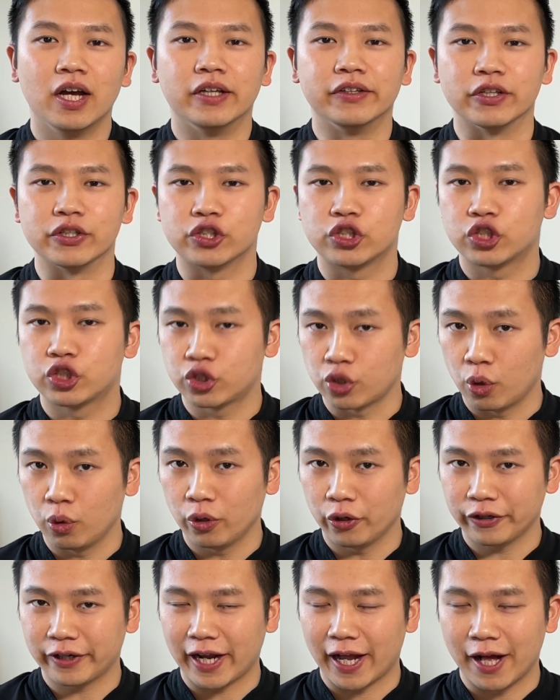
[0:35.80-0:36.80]
The
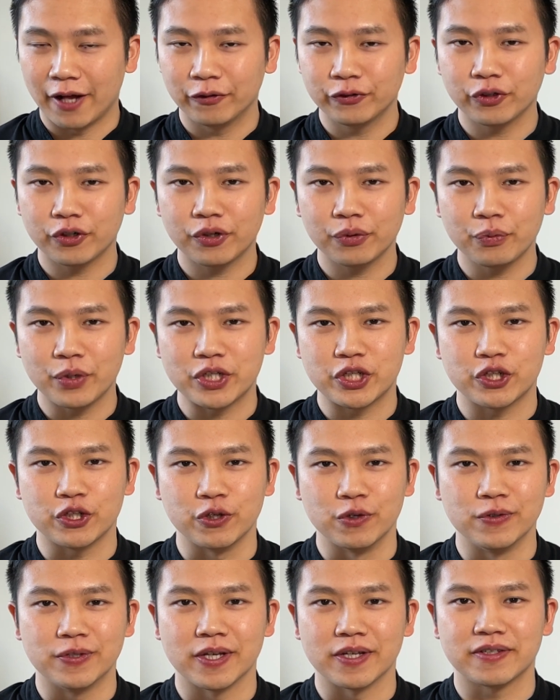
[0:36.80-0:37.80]
solar calendar, which
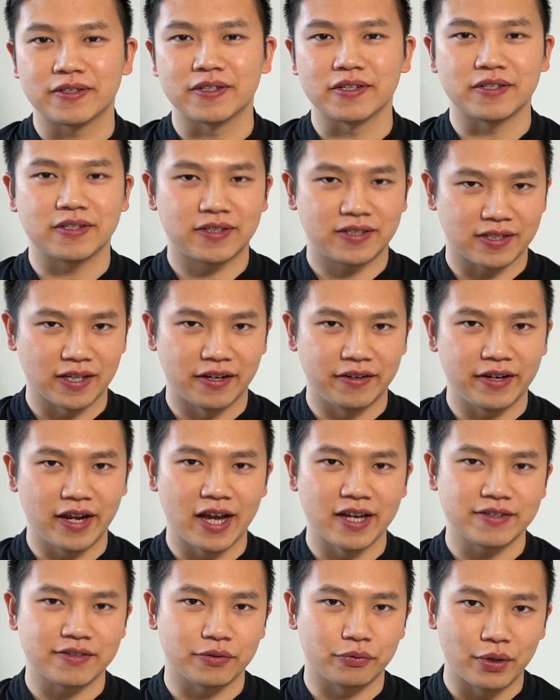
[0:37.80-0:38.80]
uses the sun
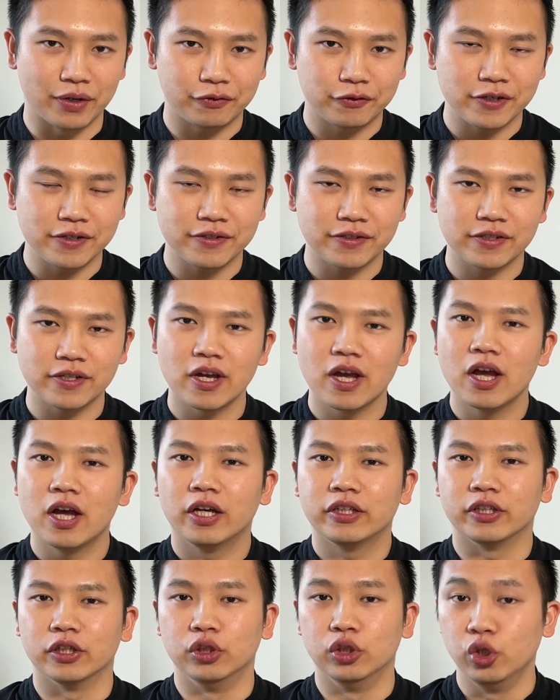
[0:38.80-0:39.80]
as a reference,
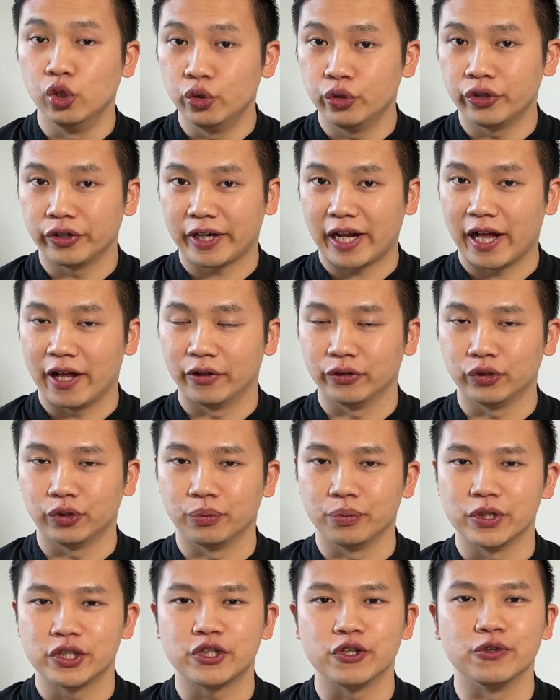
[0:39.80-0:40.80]
the lunar calendar,
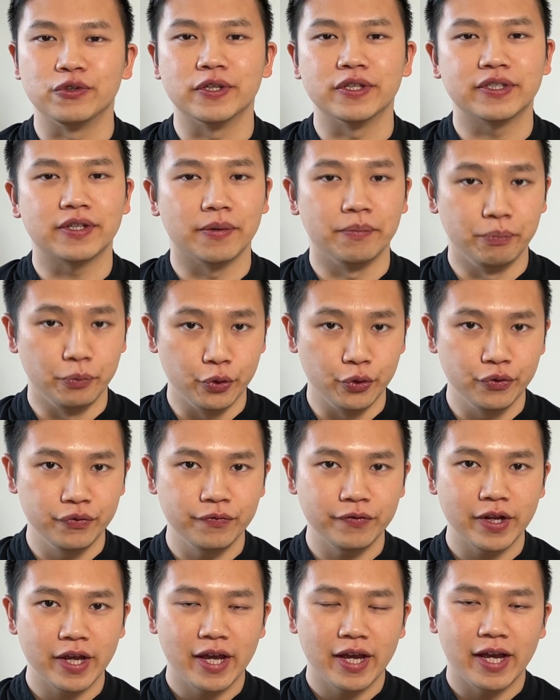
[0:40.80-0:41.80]
which uses the
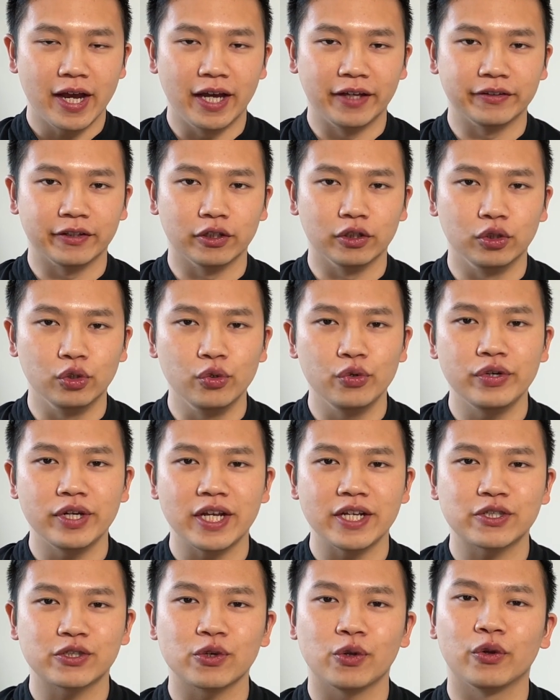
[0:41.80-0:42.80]
moon, and the
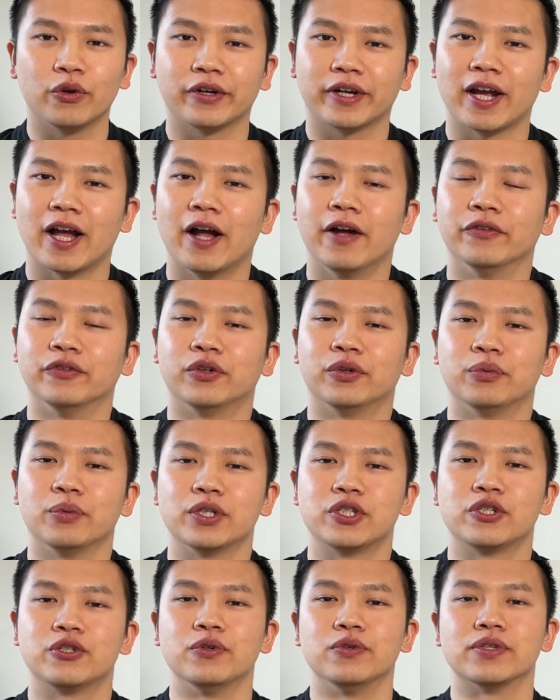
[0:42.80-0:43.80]
lunisolar calendar,
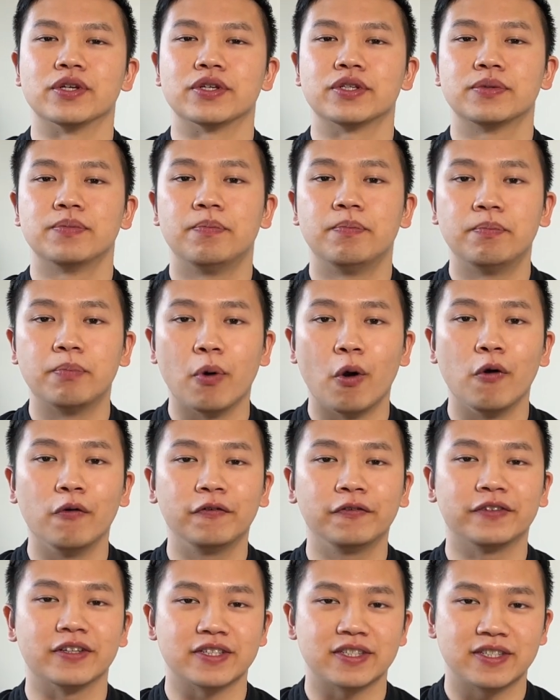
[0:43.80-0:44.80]
which uses
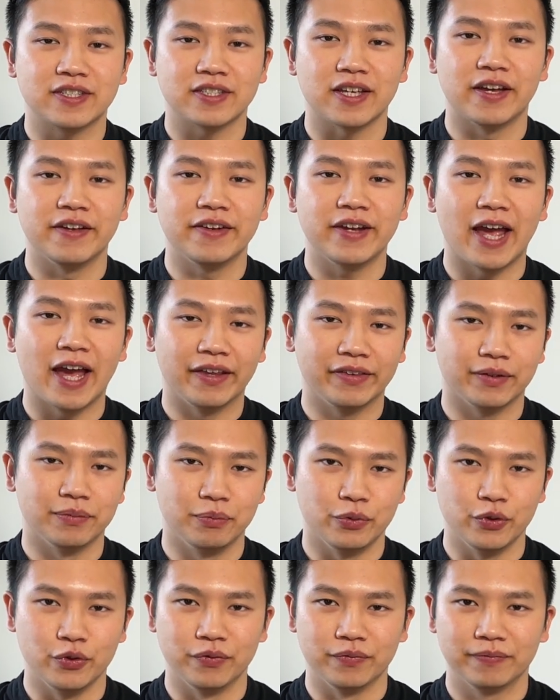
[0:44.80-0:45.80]
both the sun and the
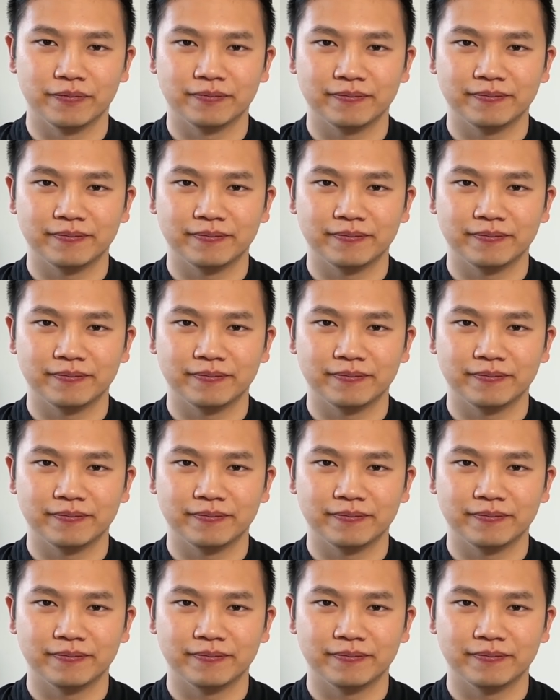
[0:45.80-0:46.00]
moon.